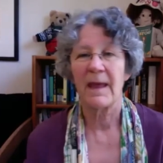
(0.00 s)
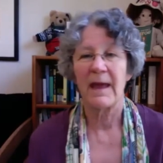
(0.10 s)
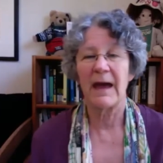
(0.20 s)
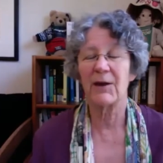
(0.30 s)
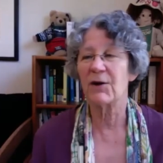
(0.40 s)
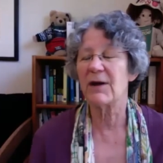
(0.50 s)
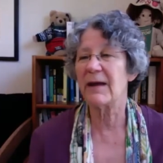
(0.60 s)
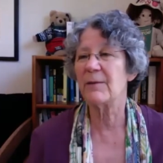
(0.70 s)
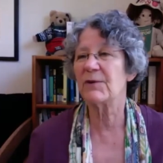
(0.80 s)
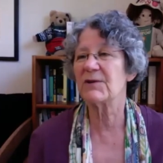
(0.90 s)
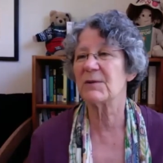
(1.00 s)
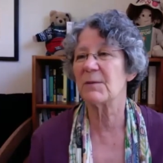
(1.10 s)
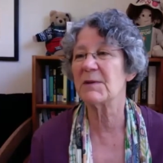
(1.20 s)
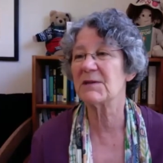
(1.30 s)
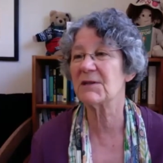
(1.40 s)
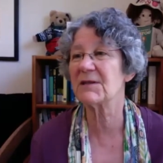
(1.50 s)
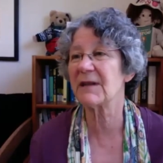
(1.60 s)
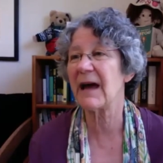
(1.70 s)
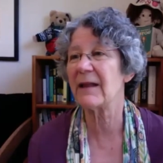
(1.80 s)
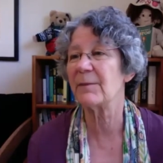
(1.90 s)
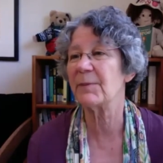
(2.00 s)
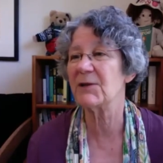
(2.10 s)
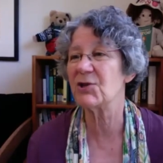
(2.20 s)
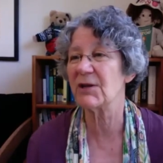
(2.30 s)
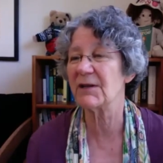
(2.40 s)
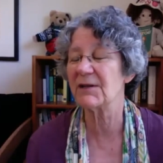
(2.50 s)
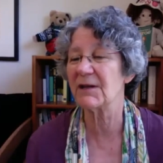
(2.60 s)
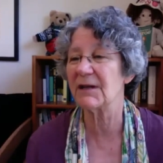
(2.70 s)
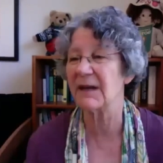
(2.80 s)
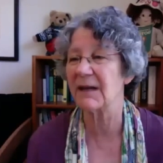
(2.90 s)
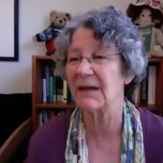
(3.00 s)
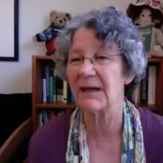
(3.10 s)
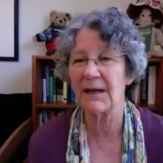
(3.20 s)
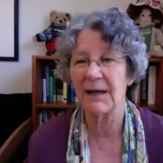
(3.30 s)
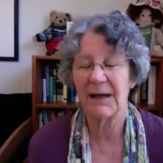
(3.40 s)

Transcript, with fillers: And her name was Mrs. Calipigian Kinnikini.